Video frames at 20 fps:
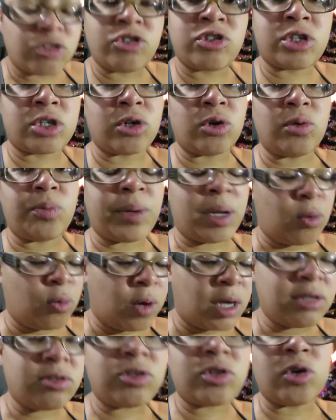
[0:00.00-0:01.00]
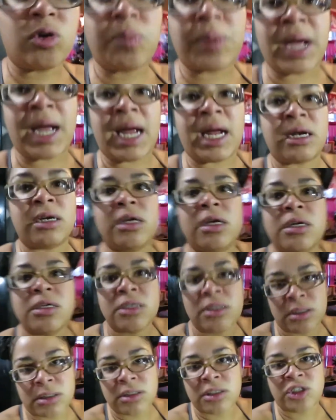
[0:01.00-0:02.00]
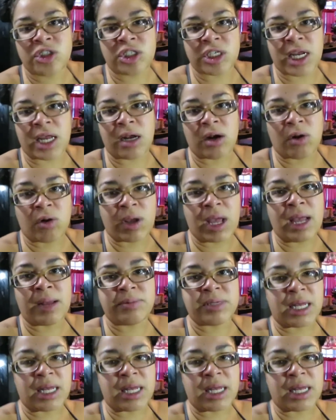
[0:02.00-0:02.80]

scoop. And one scoop ain't shit. Okay, I'm